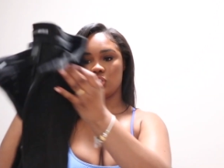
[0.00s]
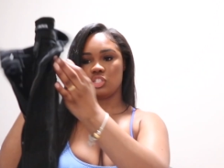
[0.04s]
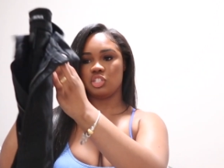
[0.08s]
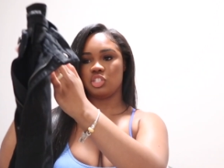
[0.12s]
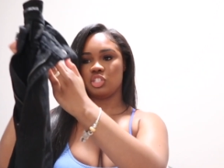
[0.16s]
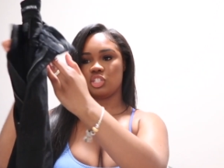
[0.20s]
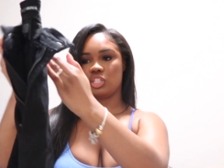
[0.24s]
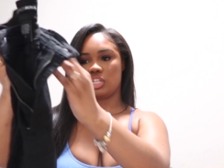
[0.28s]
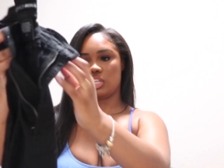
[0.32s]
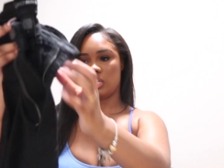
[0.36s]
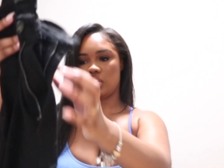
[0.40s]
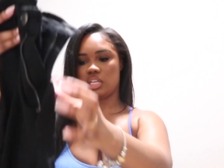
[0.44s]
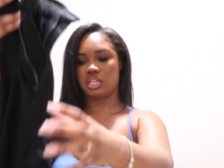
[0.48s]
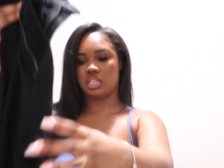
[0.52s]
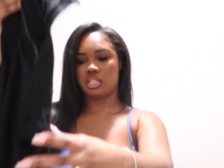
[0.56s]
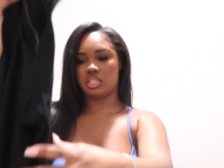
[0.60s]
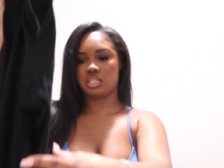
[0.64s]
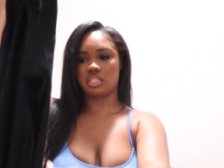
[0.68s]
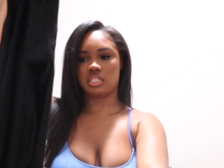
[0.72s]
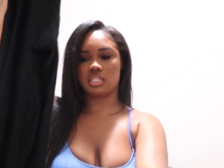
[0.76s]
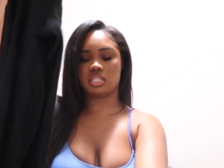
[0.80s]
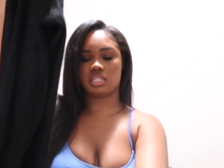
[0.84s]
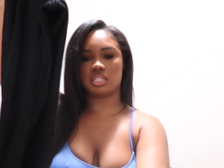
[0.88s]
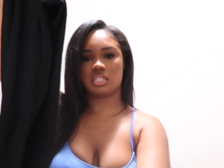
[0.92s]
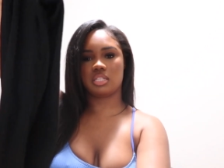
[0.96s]

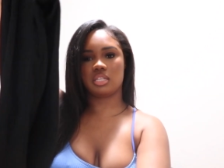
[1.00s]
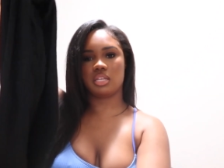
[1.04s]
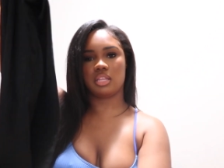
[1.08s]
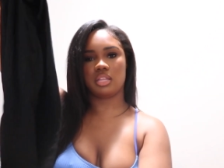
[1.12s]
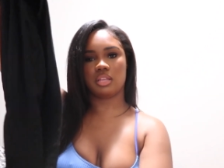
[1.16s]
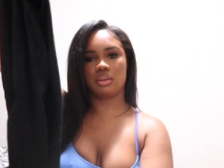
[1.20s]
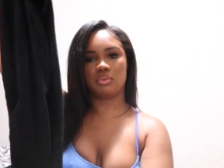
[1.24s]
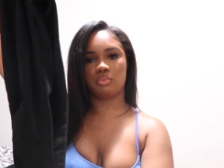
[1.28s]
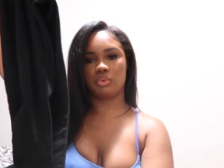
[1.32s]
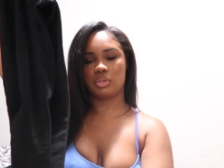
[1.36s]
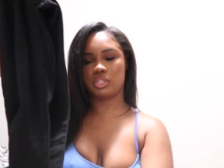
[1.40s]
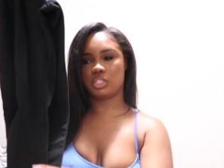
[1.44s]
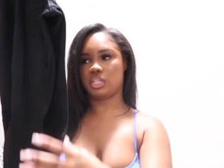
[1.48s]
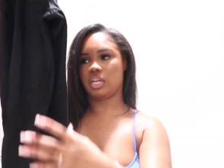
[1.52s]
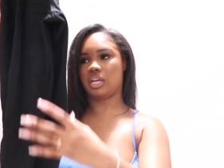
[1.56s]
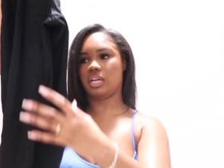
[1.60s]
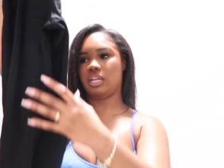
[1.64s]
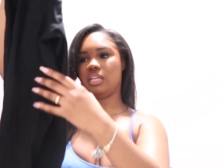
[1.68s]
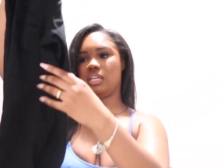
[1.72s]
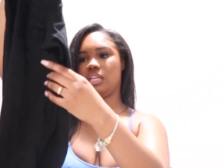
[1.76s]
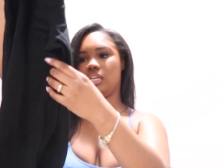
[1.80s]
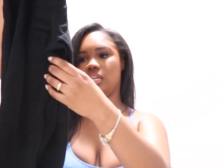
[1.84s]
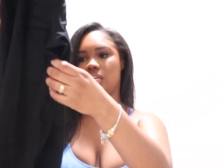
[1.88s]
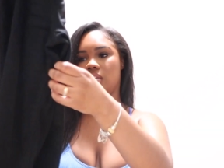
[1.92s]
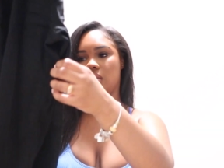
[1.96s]
jeans, which I
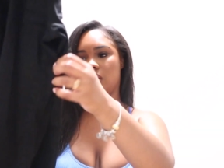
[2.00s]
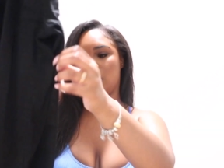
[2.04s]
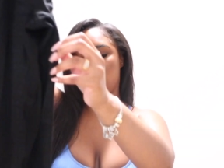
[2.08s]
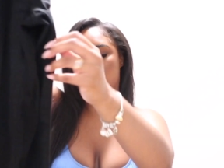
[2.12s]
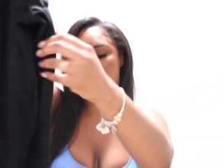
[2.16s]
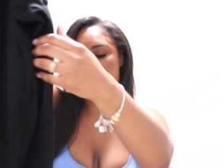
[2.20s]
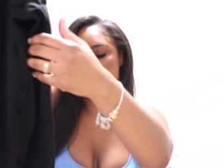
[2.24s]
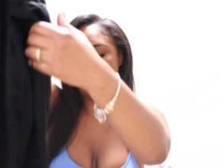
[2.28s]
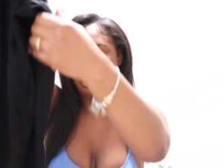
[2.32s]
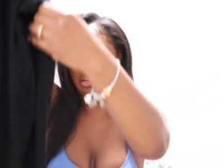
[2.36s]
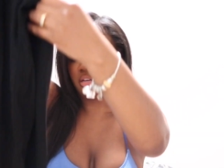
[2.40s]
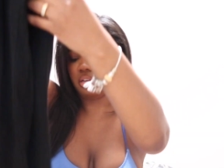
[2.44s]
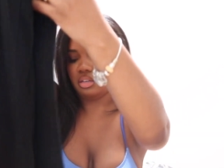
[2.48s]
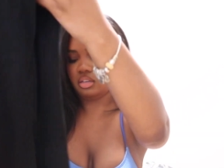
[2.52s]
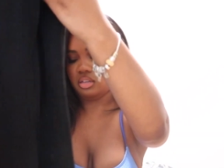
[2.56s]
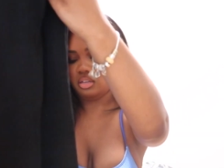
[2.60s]
needed